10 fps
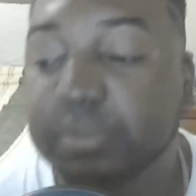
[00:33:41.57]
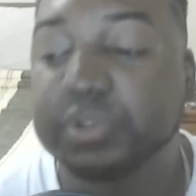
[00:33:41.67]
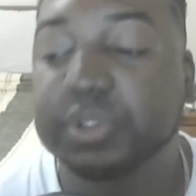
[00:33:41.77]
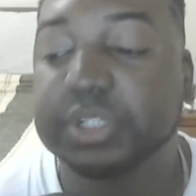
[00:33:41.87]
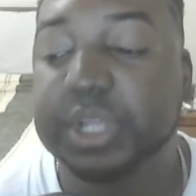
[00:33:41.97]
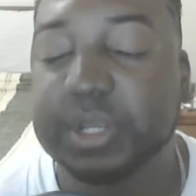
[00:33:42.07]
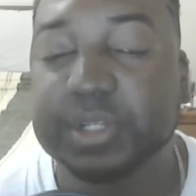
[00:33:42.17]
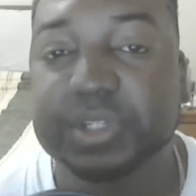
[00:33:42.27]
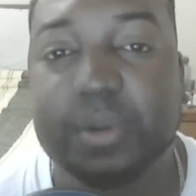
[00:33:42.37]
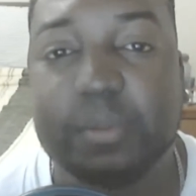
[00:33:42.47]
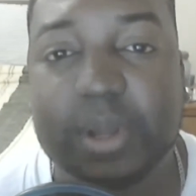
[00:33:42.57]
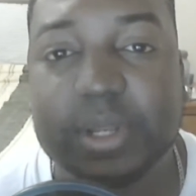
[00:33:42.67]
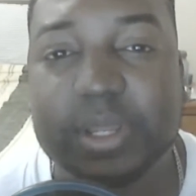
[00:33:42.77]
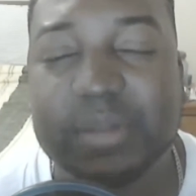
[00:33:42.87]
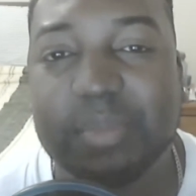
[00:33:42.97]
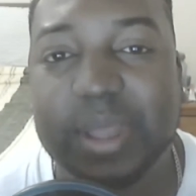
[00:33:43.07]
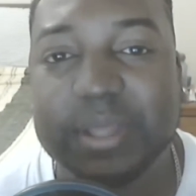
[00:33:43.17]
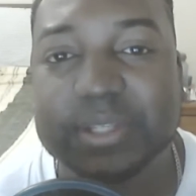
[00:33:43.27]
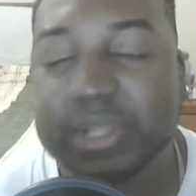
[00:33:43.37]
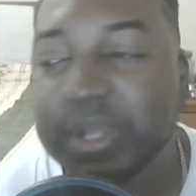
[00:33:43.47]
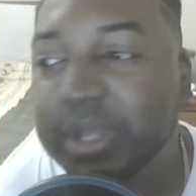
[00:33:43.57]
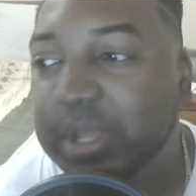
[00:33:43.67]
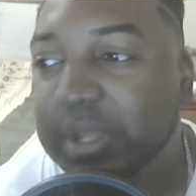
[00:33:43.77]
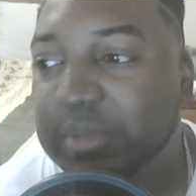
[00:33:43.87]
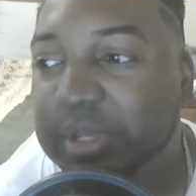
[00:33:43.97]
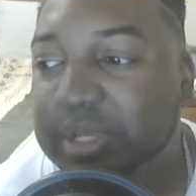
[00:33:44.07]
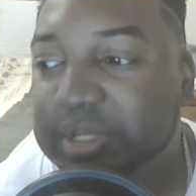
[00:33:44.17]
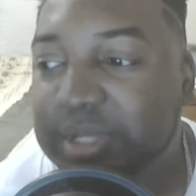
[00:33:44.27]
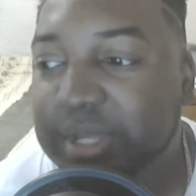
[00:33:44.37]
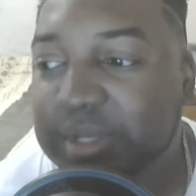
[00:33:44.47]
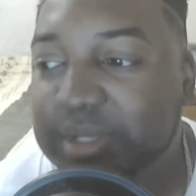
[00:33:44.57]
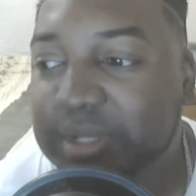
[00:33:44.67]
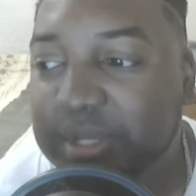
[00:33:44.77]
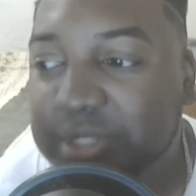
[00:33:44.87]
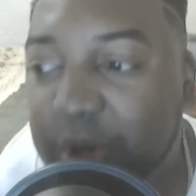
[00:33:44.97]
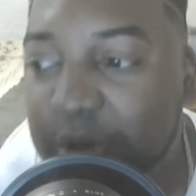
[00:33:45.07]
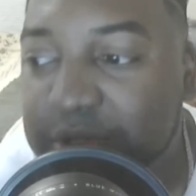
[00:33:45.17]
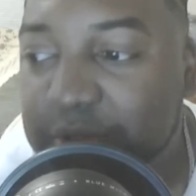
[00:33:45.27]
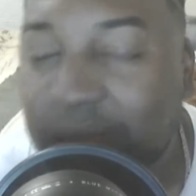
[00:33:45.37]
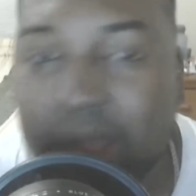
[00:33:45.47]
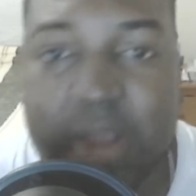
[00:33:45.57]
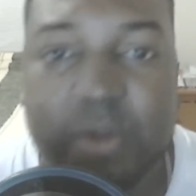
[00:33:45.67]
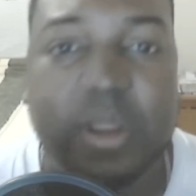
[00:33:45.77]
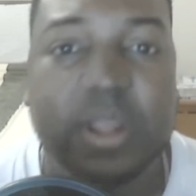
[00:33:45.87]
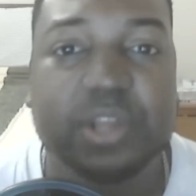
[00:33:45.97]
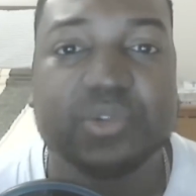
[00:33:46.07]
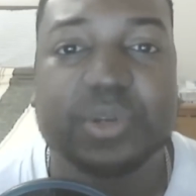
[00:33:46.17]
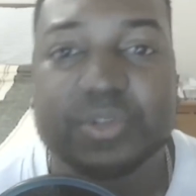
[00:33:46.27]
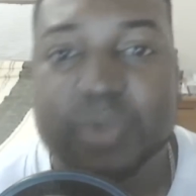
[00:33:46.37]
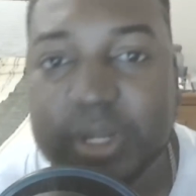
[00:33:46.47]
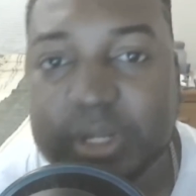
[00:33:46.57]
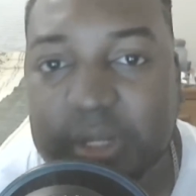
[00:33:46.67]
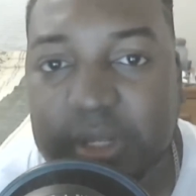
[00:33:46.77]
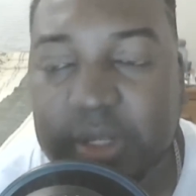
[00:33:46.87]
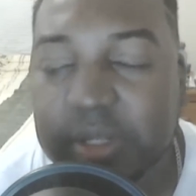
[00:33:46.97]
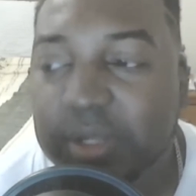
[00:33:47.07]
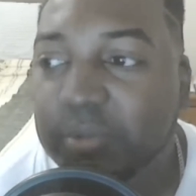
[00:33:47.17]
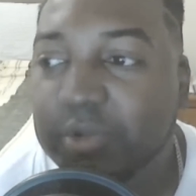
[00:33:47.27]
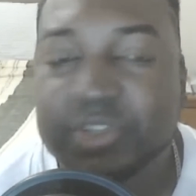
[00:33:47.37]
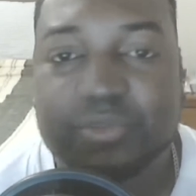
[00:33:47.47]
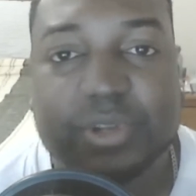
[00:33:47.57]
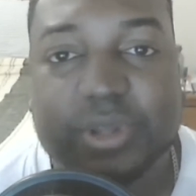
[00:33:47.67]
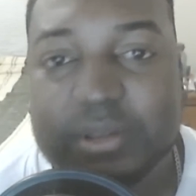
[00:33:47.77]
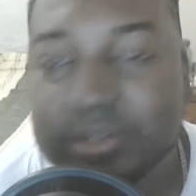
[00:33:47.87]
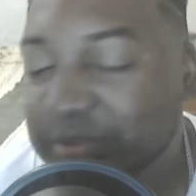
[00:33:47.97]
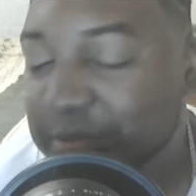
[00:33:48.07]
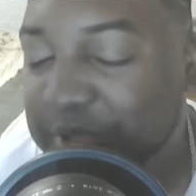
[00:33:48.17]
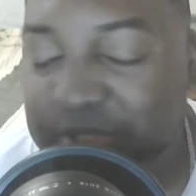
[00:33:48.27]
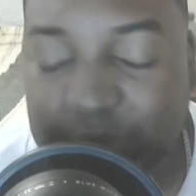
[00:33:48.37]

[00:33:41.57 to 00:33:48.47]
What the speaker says: to change their money in banks because they charge you a higher interest rate, which is a